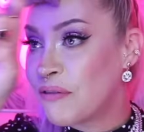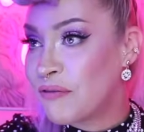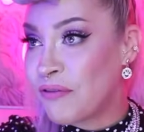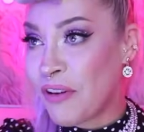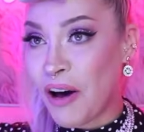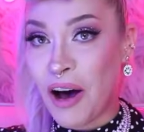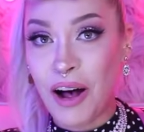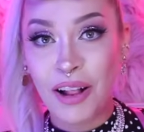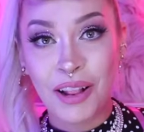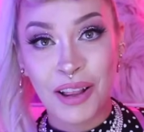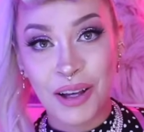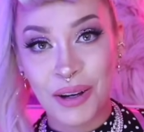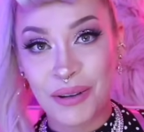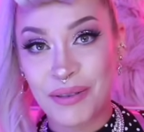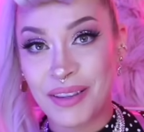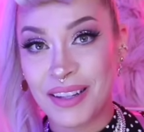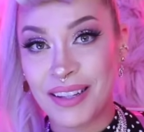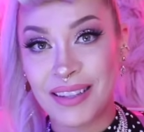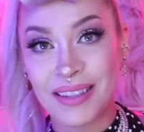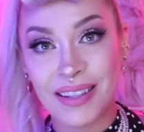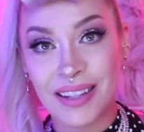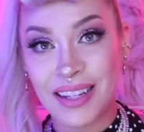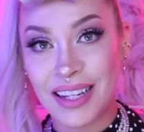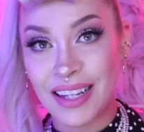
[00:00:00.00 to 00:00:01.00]
follow
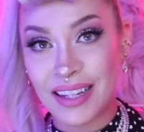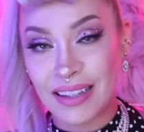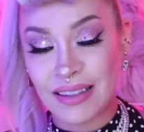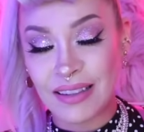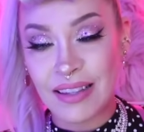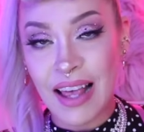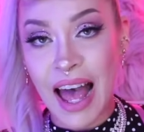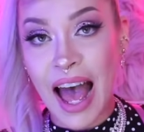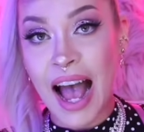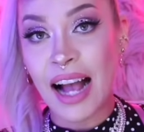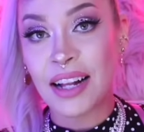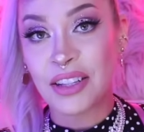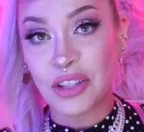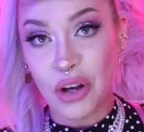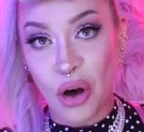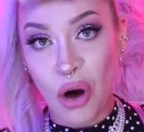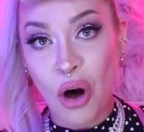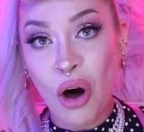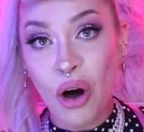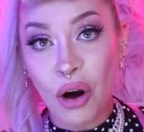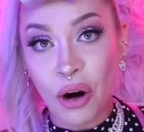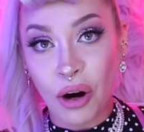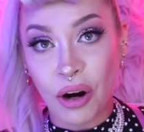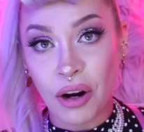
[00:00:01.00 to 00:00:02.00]
this exact
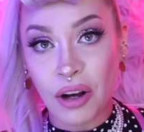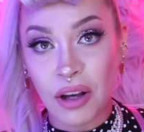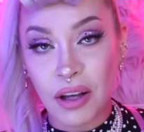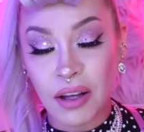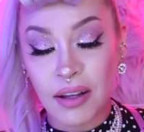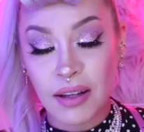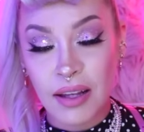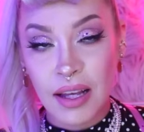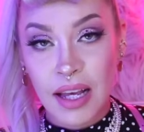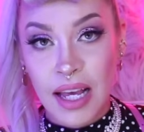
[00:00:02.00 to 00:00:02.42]
arc.